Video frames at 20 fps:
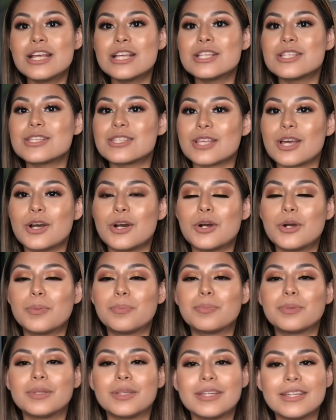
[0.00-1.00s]
So
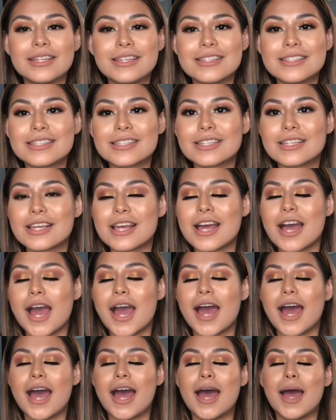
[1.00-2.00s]
please
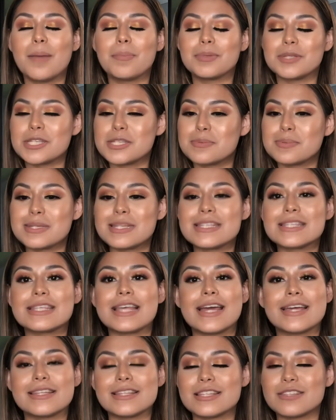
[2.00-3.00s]

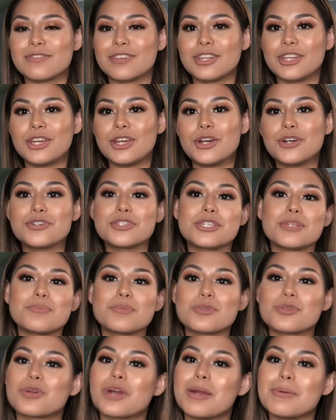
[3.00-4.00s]
like this video,
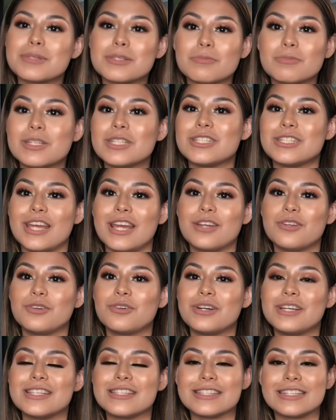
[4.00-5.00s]
subscribe to my channel,
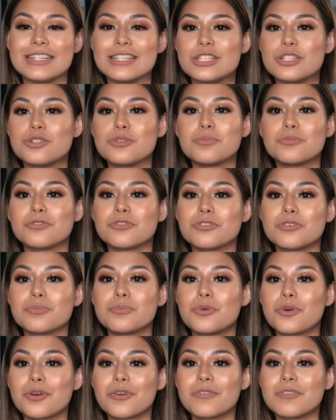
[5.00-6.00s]
and stay tuned for
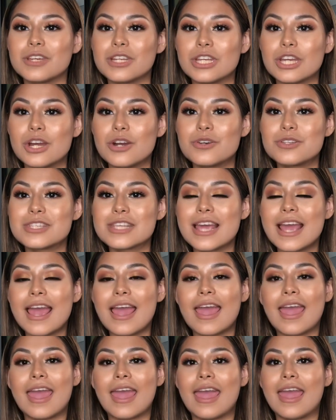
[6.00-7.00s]
more videos.
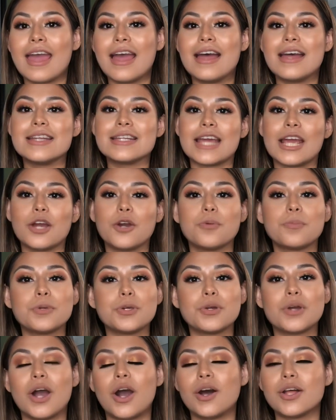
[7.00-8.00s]
And I hope
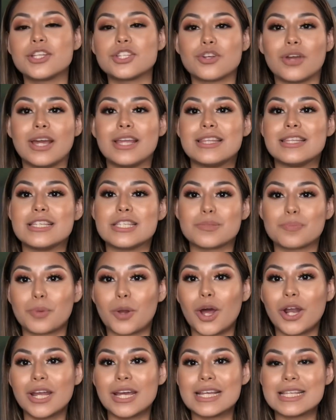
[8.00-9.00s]
you all try these
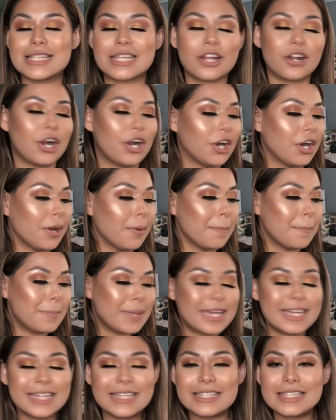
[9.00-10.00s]
products. They are
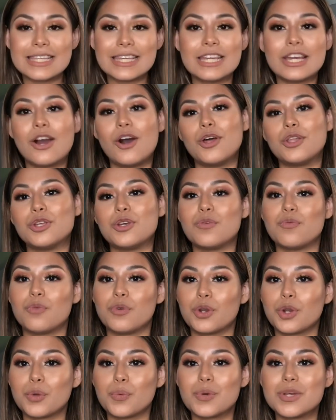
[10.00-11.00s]
amazing. All the
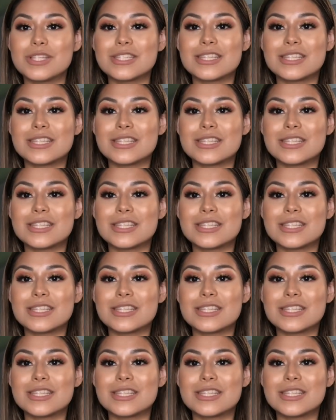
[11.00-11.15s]
affordable